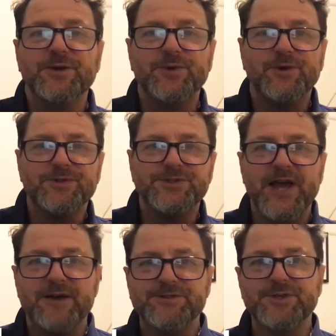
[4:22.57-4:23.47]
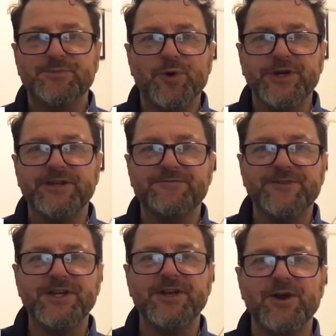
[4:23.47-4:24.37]
We also have supporting
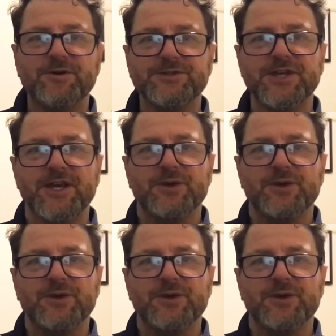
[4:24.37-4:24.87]
videos